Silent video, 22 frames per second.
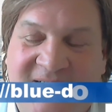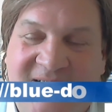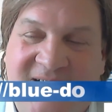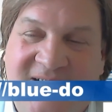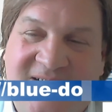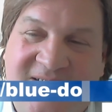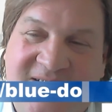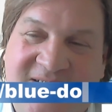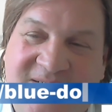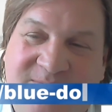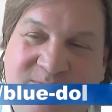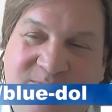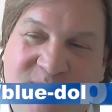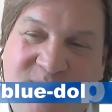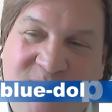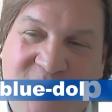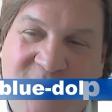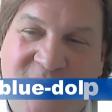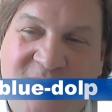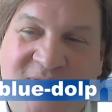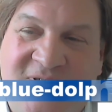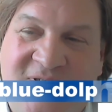It's
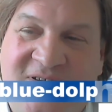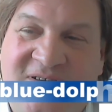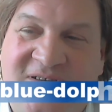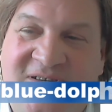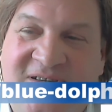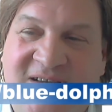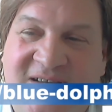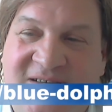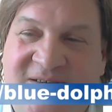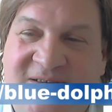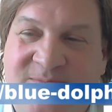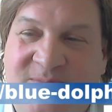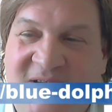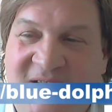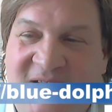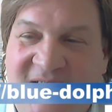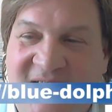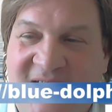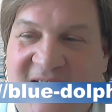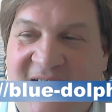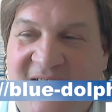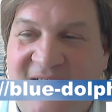books, it's
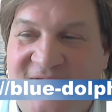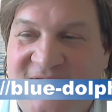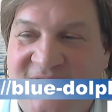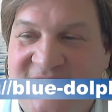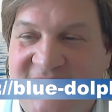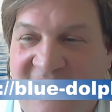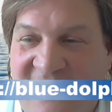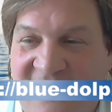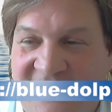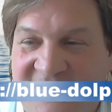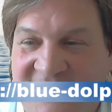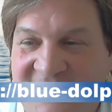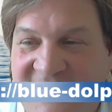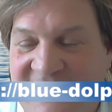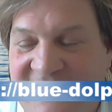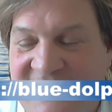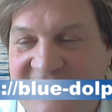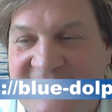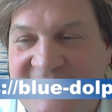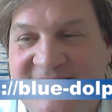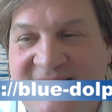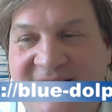PDFs,
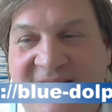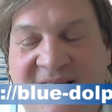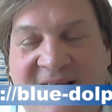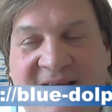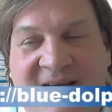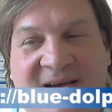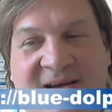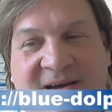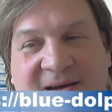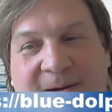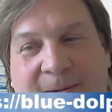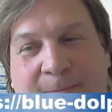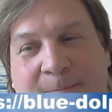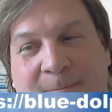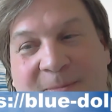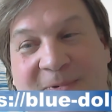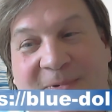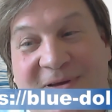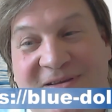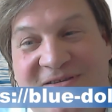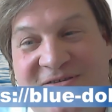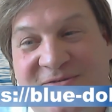articles,
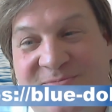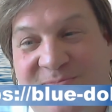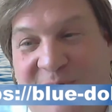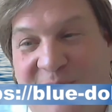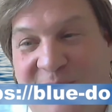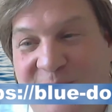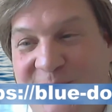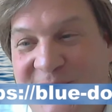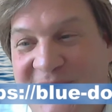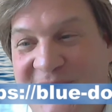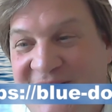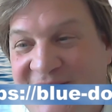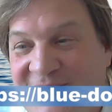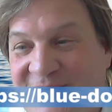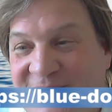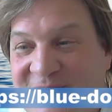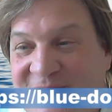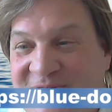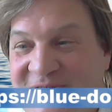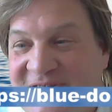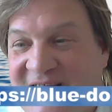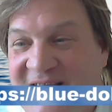it's small
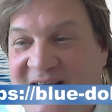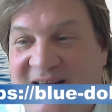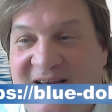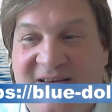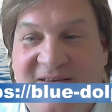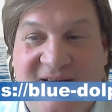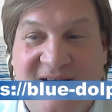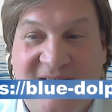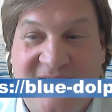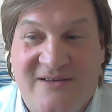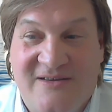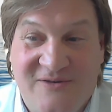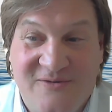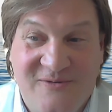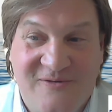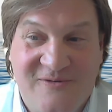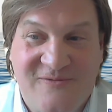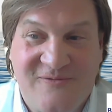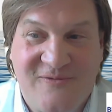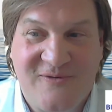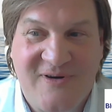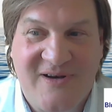videos and
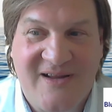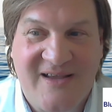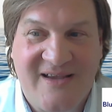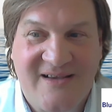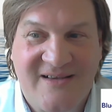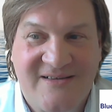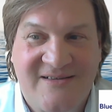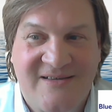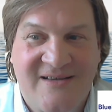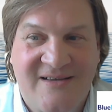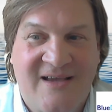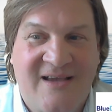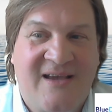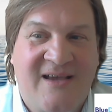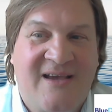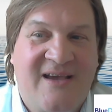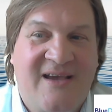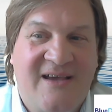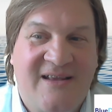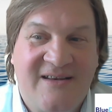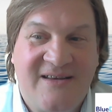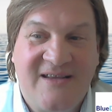useful links,
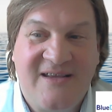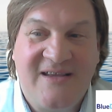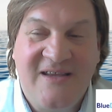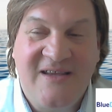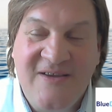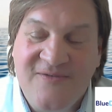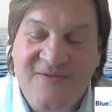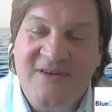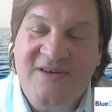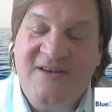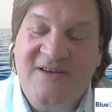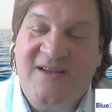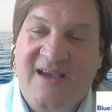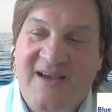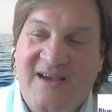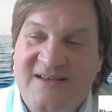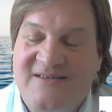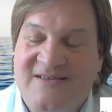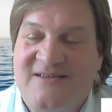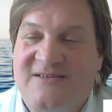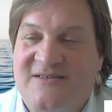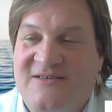and even
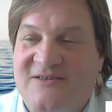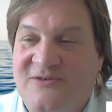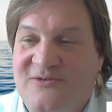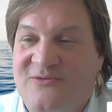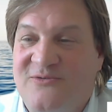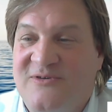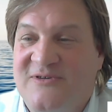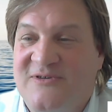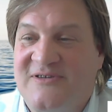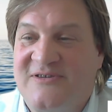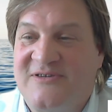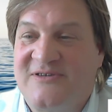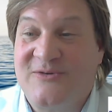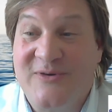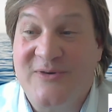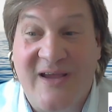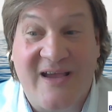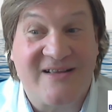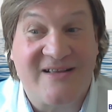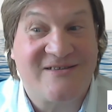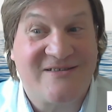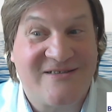Excel tools to
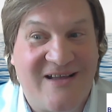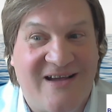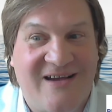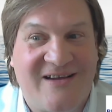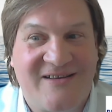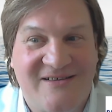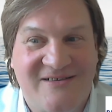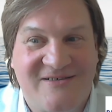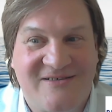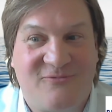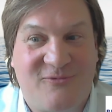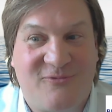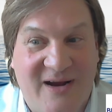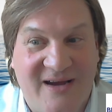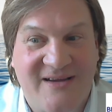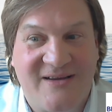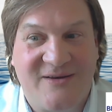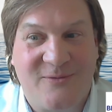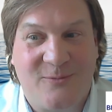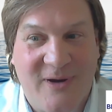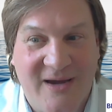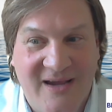get started
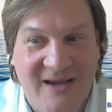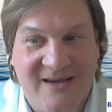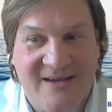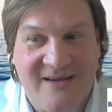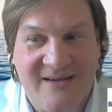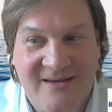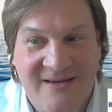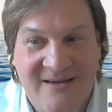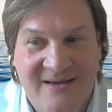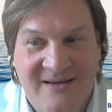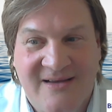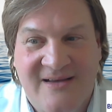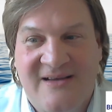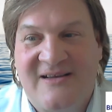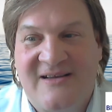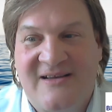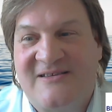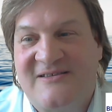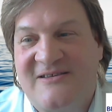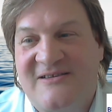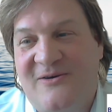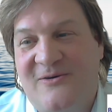right away.
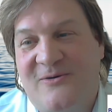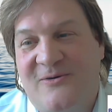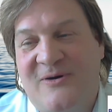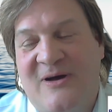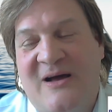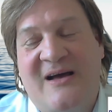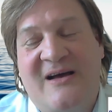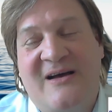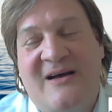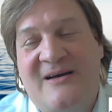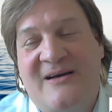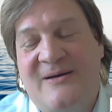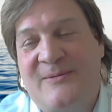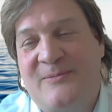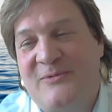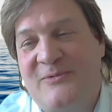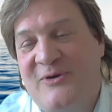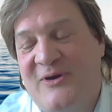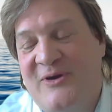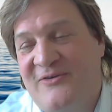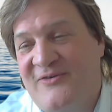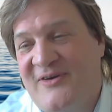So
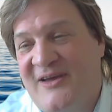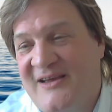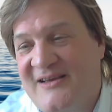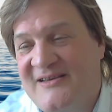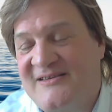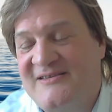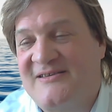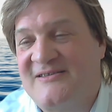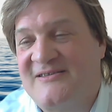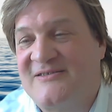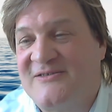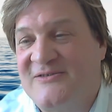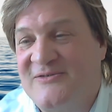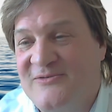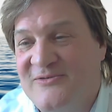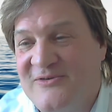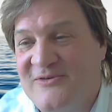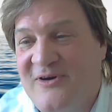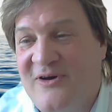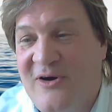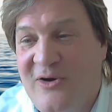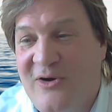you have access to
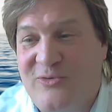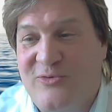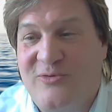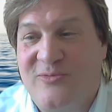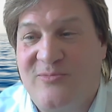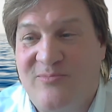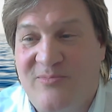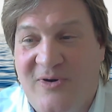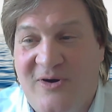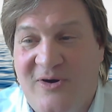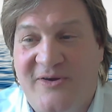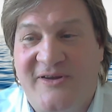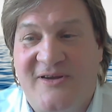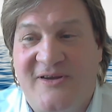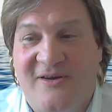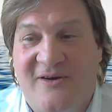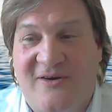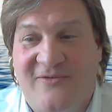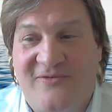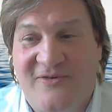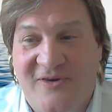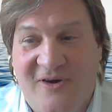the whole body
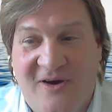of